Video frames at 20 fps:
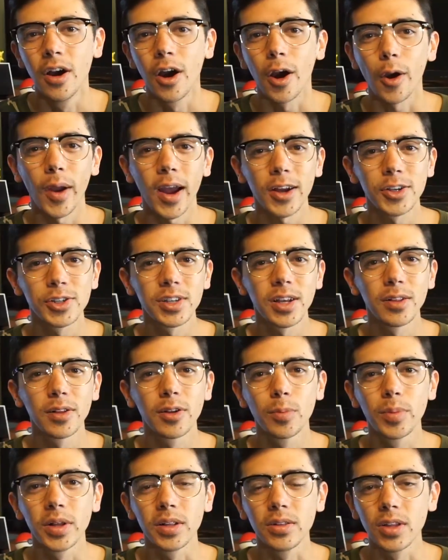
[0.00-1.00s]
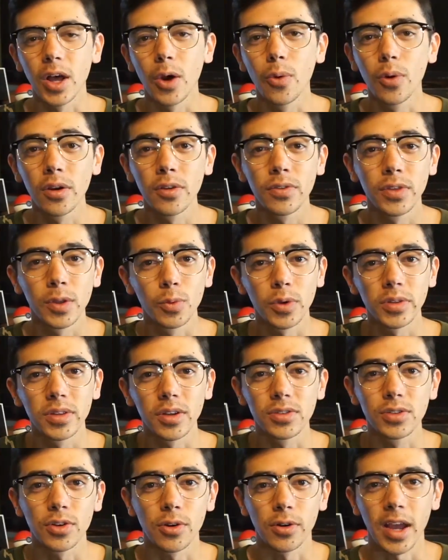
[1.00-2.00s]
are actually a little bit lower than what
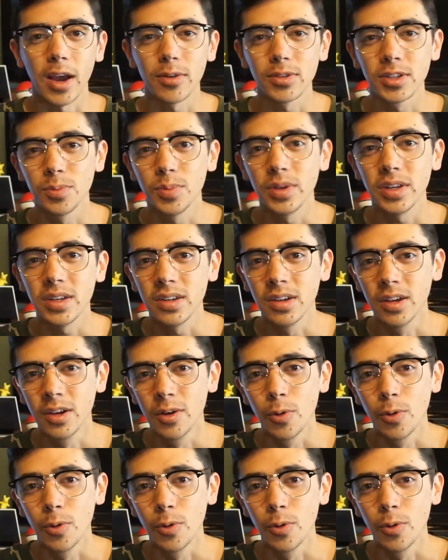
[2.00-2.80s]
they'll turn out to be